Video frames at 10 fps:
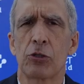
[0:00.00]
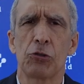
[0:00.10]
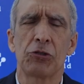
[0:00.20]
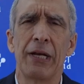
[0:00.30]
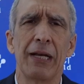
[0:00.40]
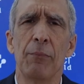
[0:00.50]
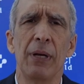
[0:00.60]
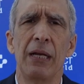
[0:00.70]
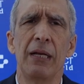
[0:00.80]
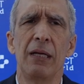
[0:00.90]

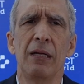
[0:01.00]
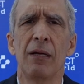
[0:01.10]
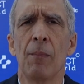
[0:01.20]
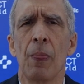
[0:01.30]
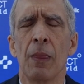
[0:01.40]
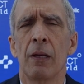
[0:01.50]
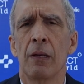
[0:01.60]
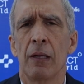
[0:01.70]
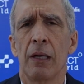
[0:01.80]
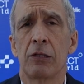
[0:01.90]
Sustainability,
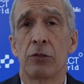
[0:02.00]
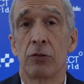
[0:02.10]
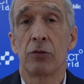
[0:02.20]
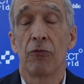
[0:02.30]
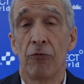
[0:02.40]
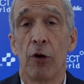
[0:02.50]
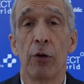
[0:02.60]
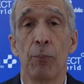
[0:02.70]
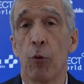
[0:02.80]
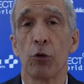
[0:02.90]
it's very
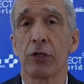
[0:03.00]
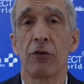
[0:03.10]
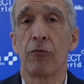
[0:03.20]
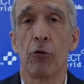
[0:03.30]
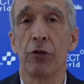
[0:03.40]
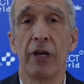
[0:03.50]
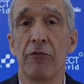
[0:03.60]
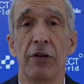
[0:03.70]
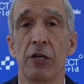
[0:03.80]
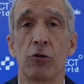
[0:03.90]
important for the
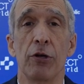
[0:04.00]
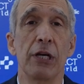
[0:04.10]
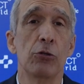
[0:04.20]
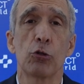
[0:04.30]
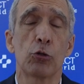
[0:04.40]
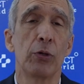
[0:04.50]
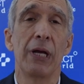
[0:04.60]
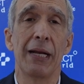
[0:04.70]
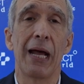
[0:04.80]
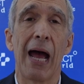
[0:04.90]
aviation industry
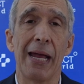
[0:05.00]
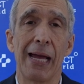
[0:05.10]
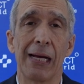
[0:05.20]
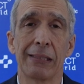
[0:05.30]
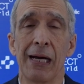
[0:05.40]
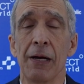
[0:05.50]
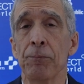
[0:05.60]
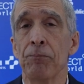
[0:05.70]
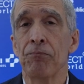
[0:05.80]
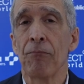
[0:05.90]
and IATA
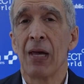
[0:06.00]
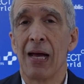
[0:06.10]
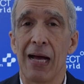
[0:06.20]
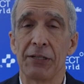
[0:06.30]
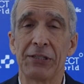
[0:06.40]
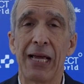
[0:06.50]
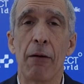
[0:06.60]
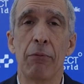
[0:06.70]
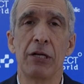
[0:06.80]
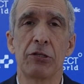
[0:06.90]
has
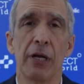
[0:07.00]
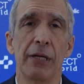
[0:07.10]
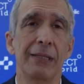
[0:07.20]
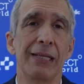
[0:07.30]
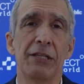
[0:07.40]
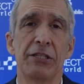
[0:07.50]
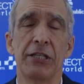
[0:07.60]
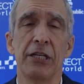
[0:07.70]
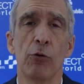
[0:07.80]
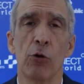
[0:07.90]
established a net
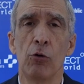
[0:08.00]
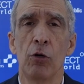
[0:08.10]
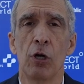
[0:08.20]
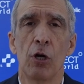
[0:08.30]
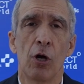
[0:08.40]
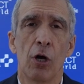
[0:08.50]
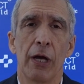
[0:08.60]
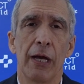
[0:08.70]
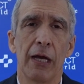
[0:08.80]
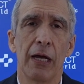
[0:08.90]
zero
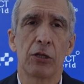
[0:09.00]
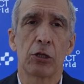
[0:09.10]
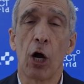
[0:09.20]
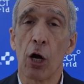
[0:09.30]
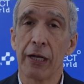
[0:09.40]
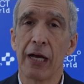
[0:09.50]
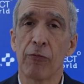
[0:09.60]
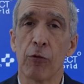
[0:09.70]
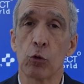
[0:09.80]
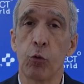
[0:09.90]
uh, target
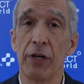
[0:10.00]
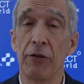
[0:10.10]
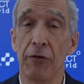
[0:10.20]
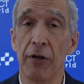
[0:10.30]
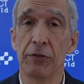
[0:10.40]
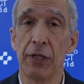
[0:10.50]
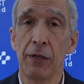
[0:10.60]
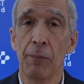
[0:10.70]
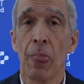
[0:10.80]
for 2050.